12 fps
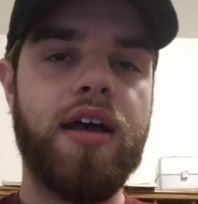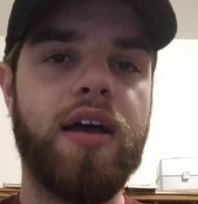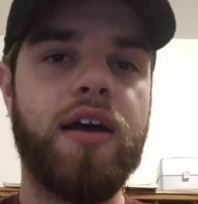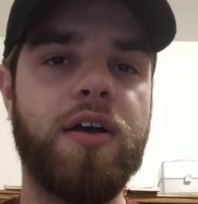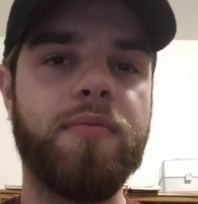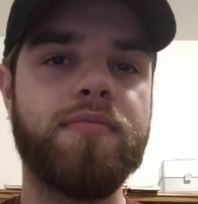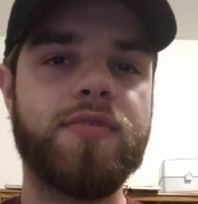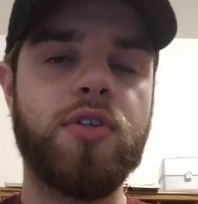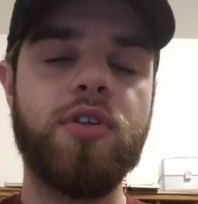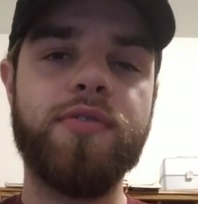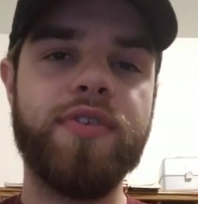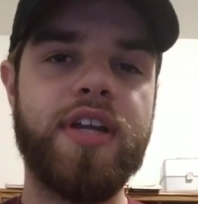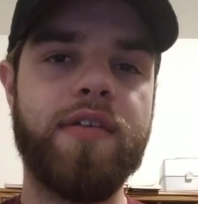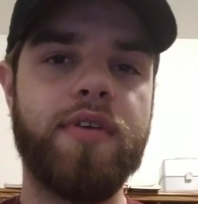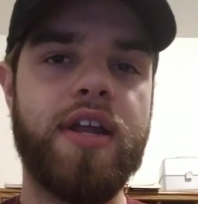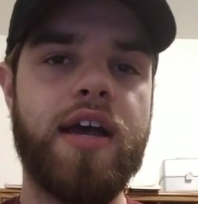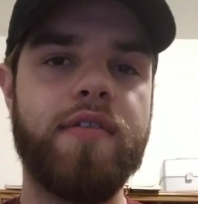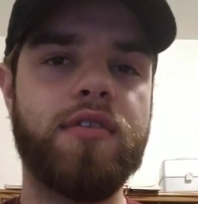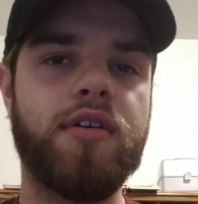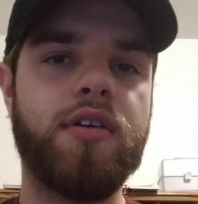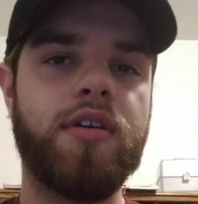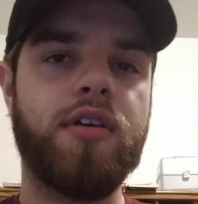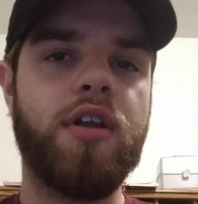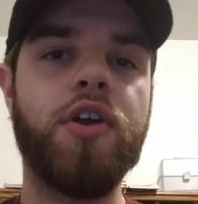Um, so look for Denver to have a,
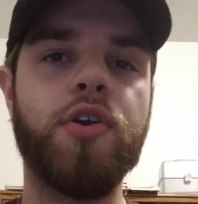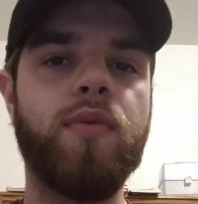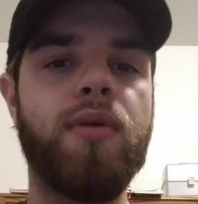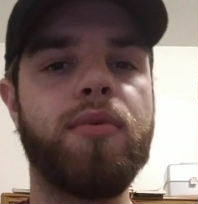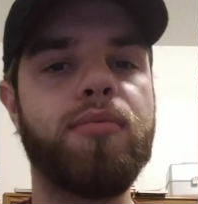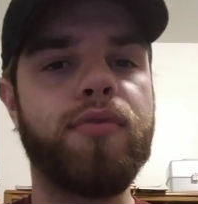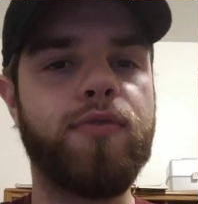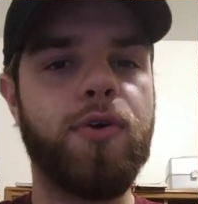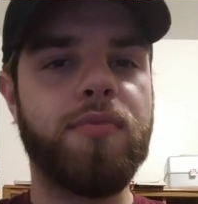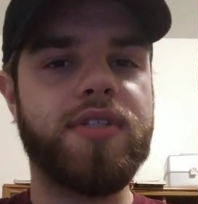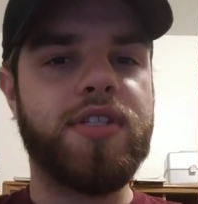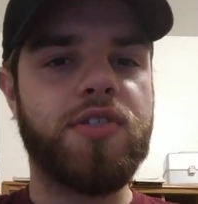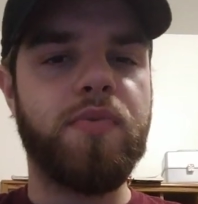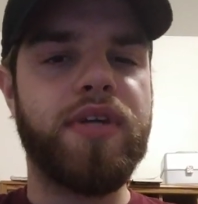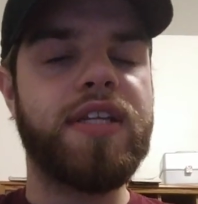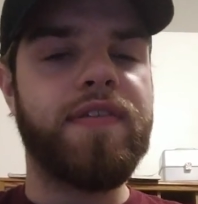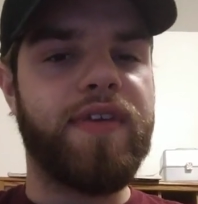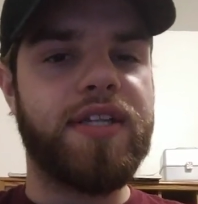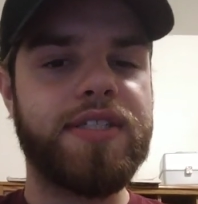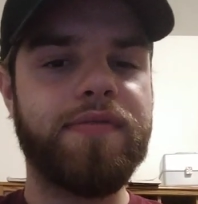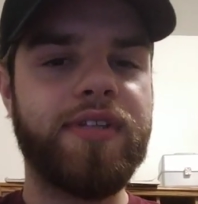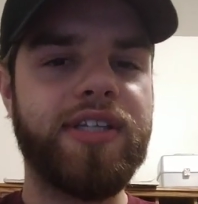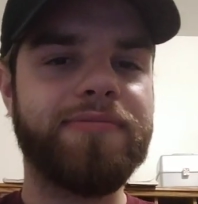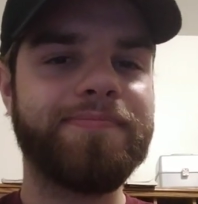an underwhelming performance this week
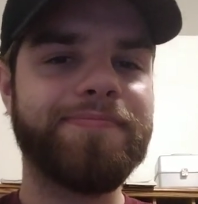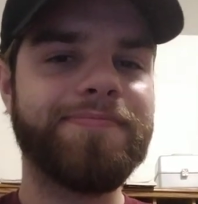defensively.